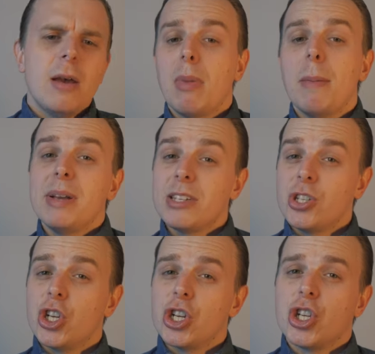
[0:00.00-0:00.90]
My best
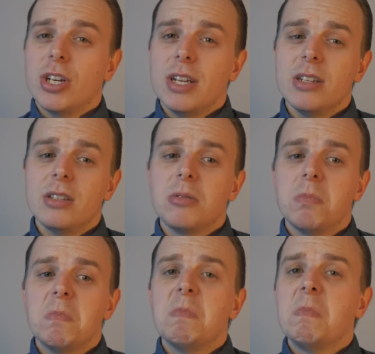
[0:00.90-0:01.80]
suggestion is
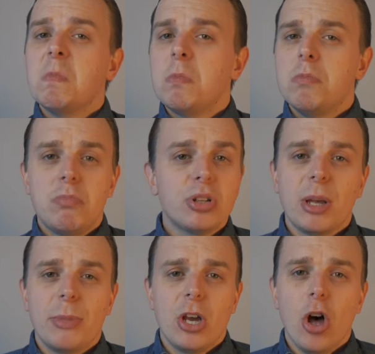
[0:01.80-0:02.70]
put
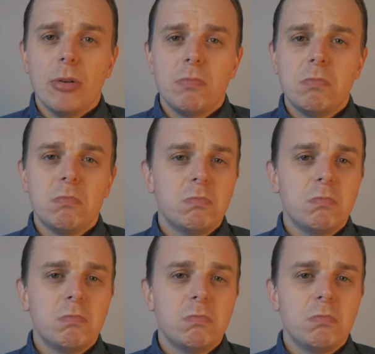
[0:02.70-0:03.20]
something on,